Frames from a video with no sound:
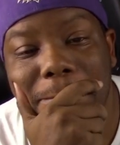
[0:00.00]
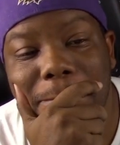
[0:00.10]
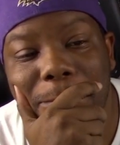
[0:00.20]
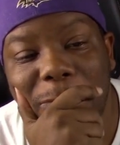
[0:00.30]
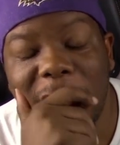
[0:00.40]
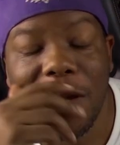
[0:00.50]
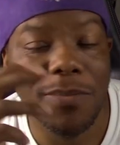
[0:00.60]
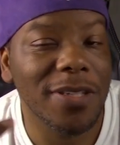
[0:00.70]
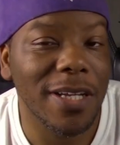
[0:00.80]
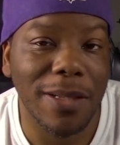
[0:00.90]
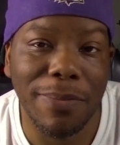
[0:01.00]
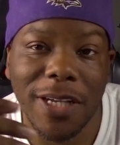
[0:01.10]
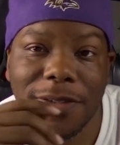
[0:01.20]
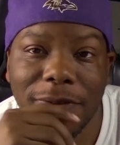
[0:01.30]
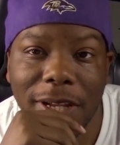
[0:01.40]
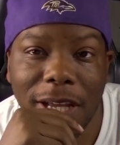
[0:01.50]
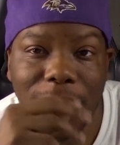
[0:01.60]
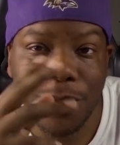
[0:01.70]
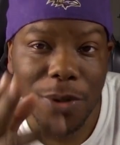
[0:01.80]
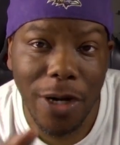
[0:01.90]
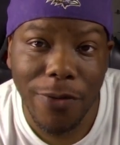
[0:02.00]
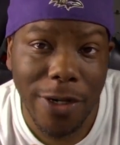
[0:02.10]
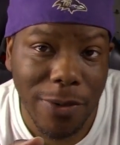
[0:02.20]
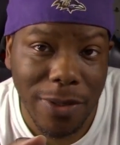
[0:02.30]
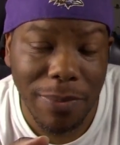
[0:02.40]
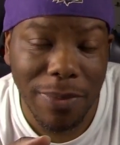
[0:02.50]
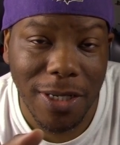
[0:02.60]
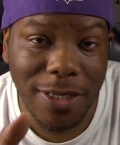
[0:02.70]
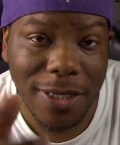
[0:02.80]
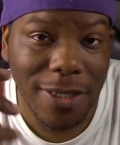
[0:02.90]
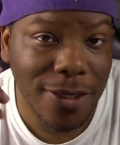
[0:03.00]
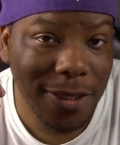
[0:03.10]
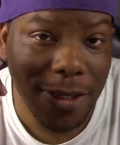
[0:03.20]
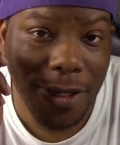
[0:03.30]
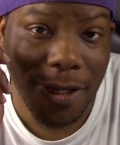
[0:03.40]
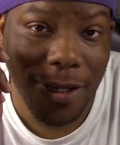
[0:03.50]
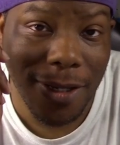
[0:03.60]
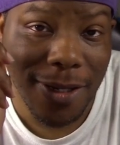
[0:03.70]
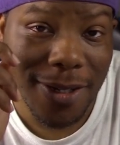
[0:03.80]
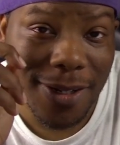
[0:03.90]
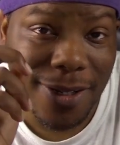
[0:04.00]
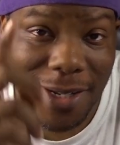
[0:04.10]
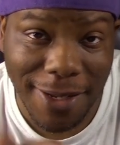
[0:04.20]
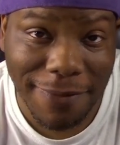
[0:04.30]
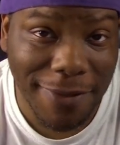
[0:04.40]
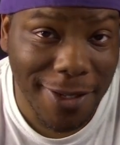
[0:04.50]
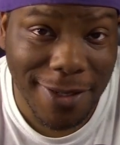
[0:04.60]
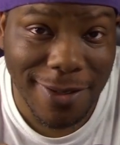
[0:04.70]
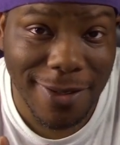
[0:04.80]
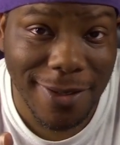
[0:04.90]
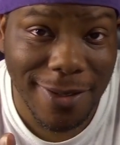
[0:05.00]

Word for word: I'm gonna say the best for last. You already know what the best is defense.